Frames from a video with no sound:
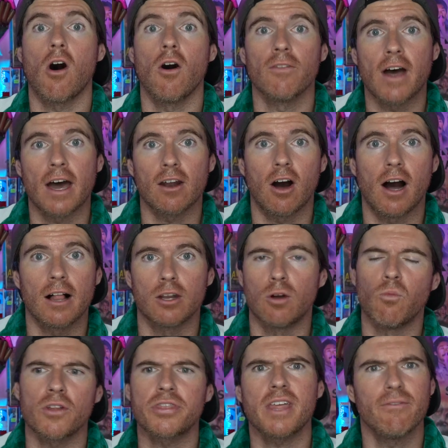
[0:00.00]
on that island
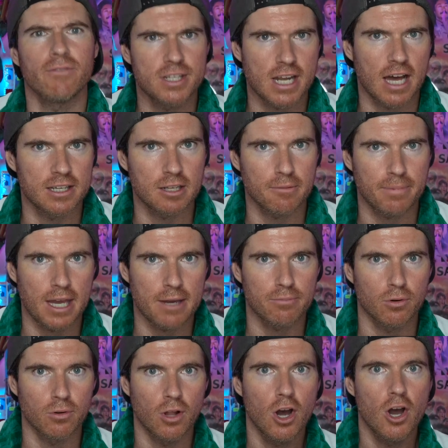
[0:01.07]
and what they've done to
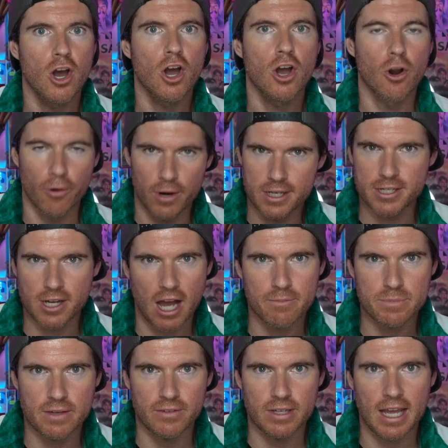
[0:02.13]
people who are in
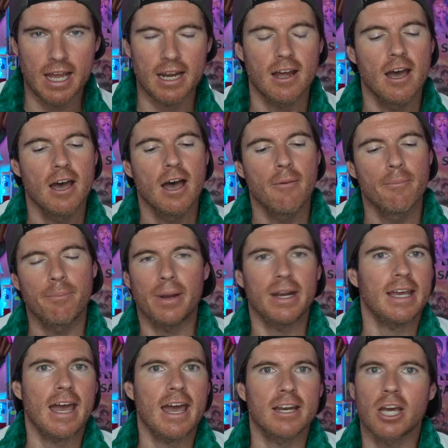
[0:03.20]
times of need. But
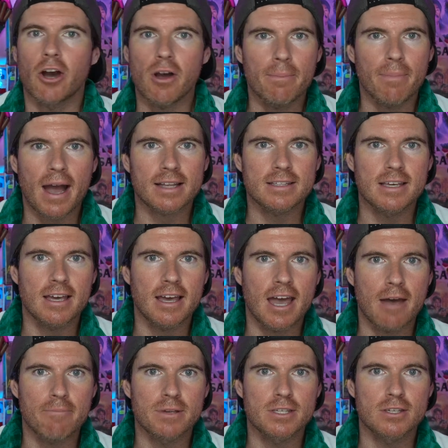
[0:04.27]
again, going back to
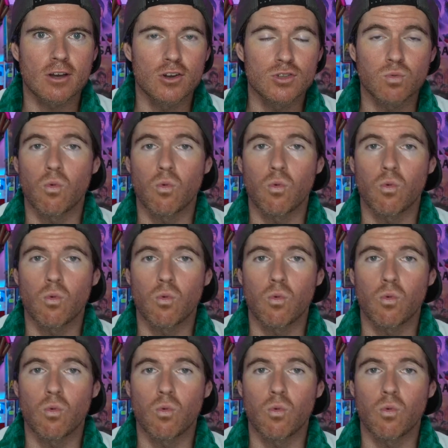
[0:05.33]
episodes